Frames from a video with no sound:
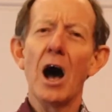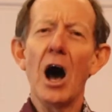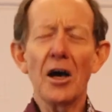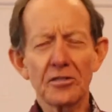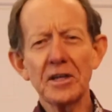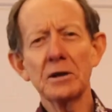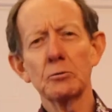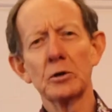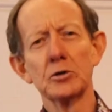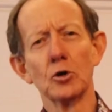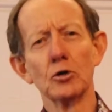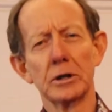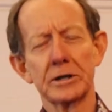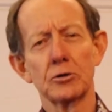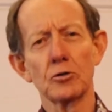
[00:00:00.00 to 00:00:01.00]
I think we'd
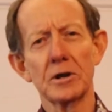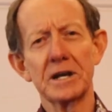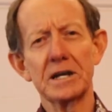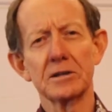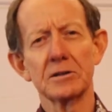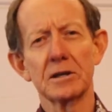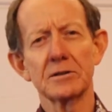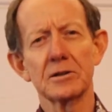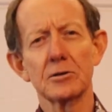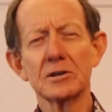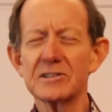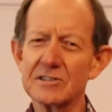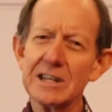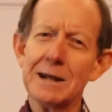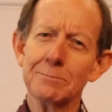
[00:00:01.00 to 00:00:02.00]
all agree that there
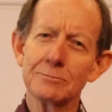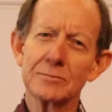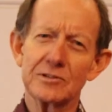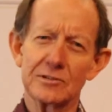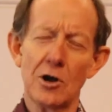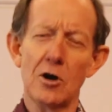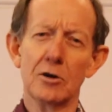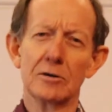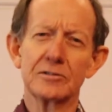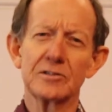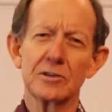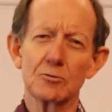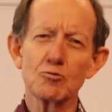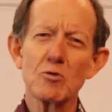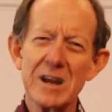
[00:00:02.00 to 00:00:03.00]
are some songs
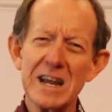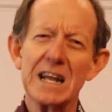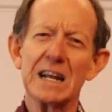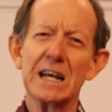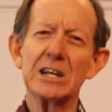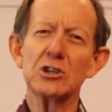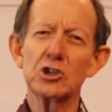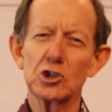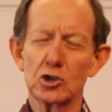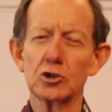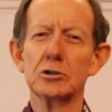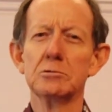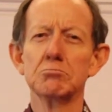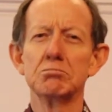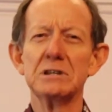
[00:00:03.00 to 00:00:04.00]
that really
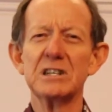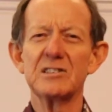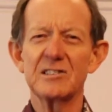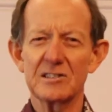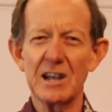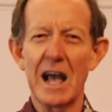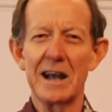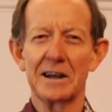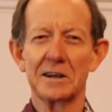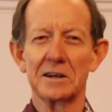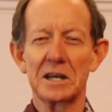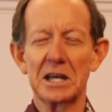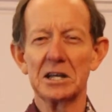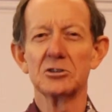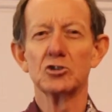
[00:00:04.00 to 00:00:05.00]
shouldn't be
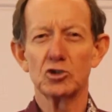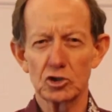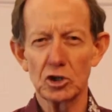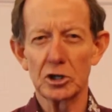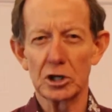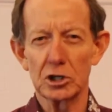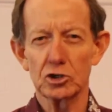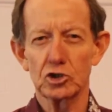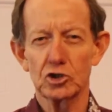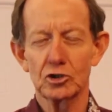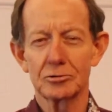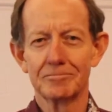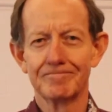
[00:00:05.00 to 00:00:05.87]
sung in church.